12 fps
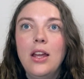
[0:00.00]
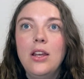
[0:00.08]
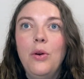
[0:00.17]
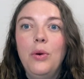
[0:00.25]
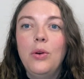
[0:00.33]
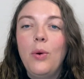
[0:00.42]

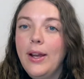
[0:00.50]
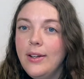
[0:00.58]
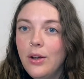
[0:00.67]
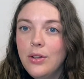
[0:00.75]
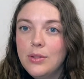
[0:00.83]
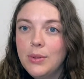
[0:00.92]
No one quite
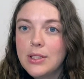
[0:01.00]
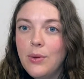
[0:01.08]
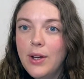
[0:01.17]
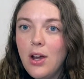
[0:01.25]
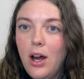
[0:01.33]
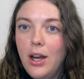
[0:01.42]
knows what's
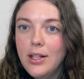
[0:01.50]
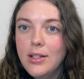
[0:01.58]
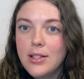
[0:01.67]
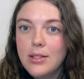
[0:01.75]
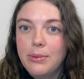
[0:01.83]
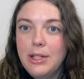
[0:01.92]
going on in
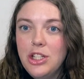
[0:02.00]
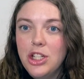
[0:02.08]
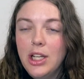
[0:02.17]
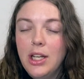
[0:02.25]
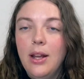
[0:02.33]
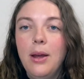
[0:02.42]
this
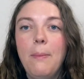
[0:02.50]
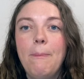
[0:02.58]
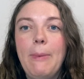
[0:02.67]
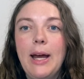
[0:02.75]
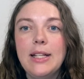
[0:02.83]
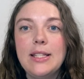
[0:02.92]
region,
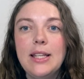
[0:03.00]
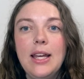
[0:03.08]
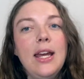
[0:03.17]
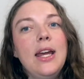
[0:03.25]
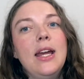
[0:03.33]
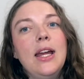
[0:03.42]
but
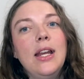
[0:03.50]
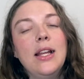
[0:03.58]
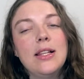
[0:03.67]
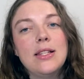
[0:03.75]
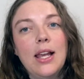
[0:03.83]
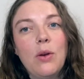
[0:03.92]
it
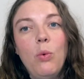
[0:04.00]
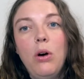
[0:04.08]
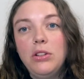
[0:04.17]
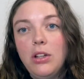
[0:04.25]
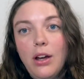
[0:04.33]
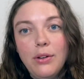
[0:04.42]
is like
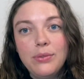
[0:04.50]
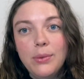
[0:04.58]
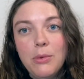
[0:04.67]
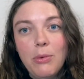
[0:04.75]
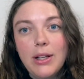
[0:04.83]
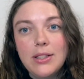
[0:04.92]
walled off from
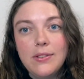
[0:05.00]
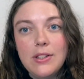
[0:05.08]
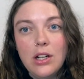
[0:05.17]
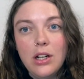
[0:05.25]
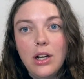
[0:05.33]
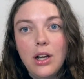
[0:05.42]
the rest of
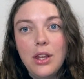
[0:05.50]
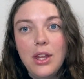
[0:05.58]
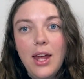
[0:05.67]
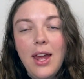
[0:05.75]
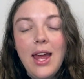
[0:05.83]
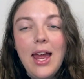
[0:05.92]
the Earth,
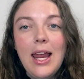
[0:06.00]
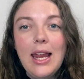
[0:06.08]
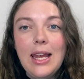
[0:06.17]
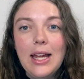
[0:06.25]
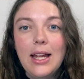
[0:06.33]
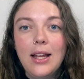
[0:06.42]

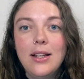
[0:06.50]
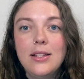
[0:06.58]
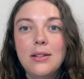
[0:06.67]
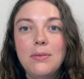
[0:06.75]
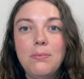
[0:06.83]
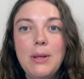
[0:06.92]
and
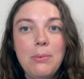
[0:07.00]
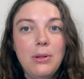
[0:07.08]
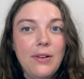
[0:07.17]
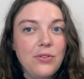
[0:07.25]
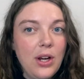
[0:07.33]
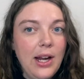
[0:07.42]
people
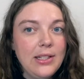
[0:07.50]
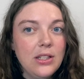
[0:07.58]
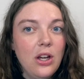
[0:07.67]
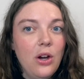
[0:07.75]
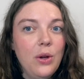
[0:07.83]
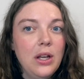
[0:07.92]
have tried to
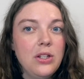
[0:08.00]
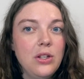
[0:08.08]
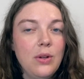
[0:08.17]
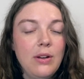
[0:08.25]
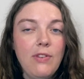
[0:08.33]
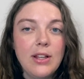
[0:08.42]
go and
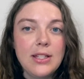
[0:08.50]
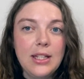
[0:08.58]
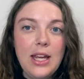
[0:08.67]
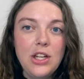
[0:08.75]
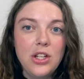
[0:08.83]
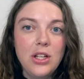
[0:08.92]
do
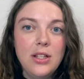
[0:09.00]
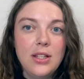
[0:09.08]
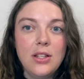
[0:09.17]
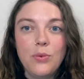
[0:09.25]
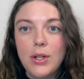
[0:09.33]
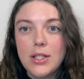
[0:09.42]
investigations
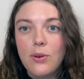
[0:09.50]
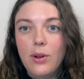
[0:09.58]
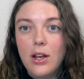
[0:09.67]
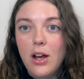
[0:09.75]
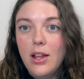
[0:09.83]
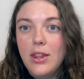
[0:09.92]
into what's
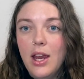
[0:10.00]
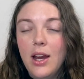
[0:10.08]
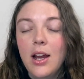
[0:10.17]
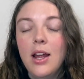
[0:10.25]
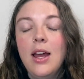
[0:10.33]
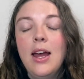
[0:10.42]
going on
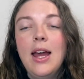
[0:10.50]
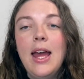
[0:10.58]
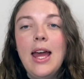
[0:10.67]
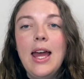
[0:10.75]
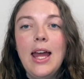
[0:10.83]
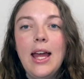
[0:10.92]
there,
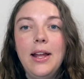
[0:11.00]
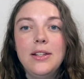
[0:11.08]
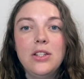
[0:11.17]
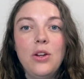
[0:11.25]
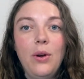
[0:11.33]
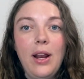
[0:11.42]

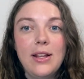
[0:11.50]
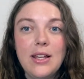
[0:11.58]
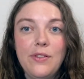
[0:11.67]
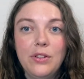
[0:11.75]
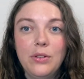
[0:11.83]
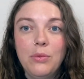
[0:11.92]
and no one has
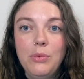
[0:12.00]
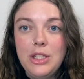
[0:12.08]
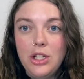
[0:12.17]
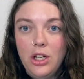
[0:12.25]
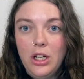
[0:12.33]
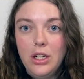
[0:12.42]
ever
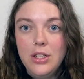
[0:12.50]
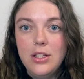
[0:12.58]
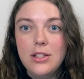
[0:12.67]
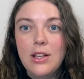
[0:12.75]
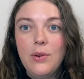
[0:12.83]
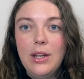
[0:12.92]
returned.
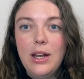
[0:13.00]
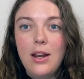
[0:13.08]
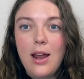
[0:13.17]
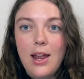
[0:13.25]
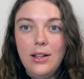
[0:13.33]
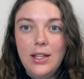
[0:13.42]
So in
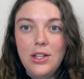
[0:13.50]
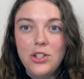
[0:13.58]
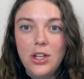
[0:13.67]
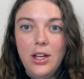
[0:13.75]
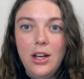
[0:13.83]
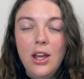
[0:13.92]

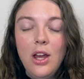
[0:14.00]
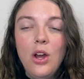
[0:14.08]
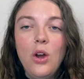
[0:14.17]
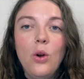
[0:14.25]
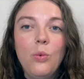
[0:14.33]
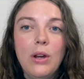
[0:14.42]
Annihilation,
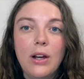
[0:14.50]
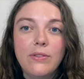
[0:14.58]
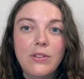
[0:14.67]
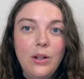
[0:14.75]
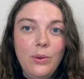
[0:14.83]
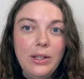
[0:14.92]
we are
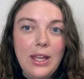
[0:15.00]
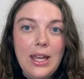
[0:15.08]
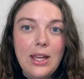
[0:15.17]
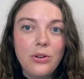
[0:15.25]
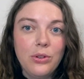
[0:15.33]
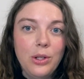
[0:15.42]
following a
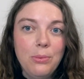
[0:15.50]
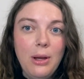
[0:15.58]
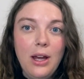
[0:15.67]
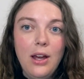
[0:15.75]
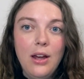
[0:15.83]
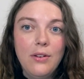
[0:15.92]
group
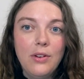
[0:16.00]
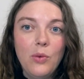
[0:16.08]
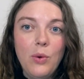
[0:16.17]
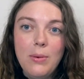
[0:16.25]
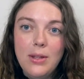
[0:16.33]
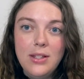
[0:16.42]
of
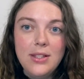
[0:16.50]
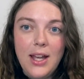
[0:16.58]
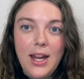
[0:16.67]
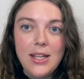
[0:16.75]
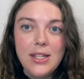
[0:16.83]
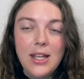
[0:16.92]
women
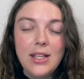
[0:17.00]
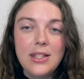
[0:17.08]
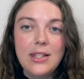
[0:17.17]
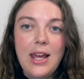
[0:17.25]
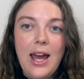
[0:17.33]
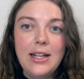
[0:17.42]
scientists
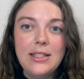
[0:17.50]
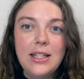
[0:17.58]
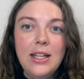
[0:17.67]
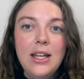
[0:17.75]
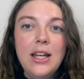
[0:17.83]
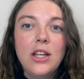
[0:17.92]
that
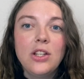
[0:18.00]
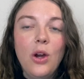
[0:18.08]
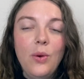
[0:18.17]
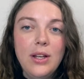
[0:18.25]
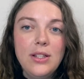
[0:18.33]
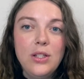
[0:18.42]

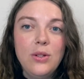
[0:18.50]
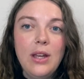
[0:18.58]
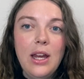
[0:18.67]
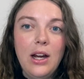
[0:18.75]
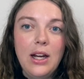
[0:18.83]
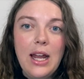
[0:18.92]
go into
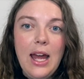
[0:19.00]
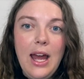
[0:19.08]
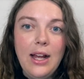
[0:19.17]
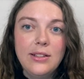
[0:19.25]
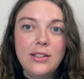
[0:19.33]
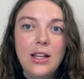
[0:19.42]
Area
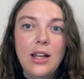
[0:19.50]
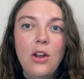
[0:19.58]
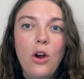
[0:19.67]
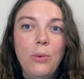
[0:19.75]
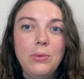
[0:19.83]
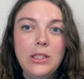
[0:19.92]
X in
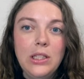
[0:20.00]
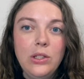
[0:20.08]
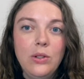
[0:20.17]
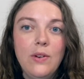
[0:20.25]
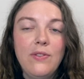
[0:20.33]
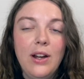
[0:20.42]
hopes
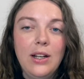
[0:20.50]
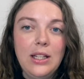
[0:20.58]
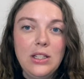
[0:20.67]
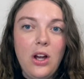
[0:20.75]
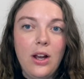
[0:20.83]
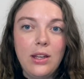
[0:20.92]
to
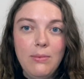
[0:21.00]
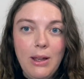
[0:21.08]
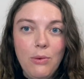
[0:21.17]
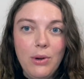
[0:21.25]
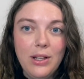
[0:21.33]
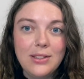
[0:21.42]
finally
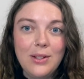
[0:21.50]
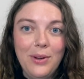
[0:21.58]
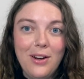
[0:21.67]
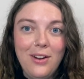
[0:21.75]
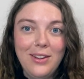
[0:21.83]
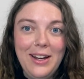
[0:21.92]
document what is going
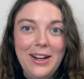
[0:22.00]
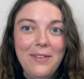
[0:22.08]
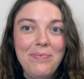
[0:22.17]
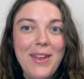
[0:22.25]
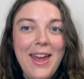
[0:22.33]
on there.